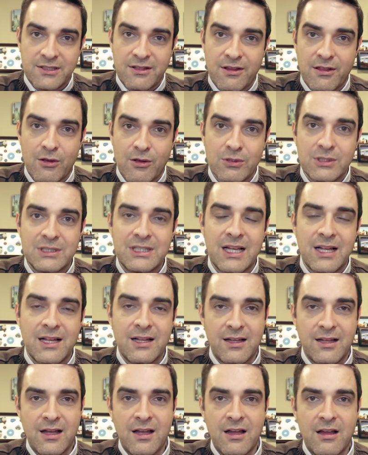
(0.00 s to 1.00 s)
Those
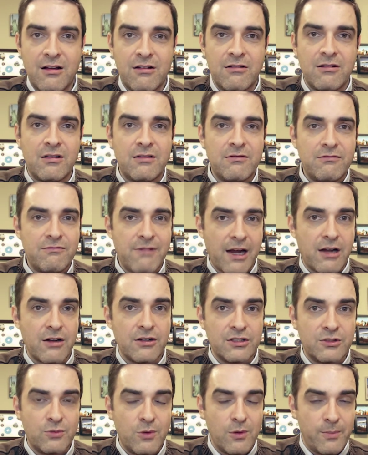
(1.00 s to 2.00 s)
uh,
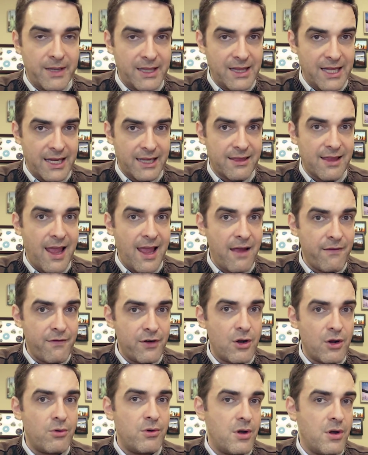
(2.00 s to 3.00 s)
records will be linked. The
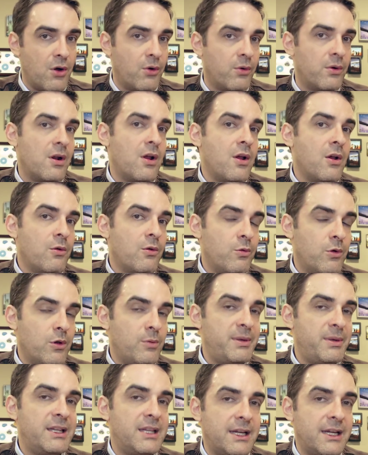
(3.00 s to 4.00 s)
Evernote note will
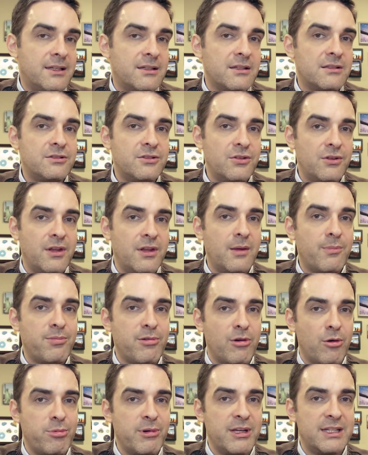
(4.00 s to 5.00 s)
be linked to the
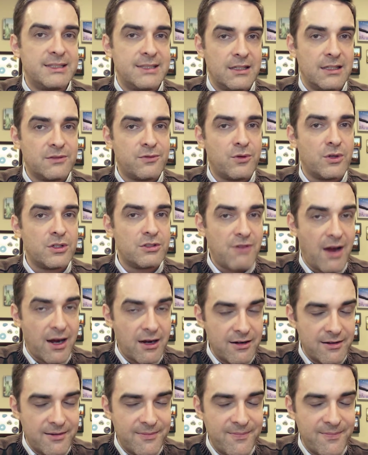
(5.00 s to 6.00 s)
appropriate Salesforce record.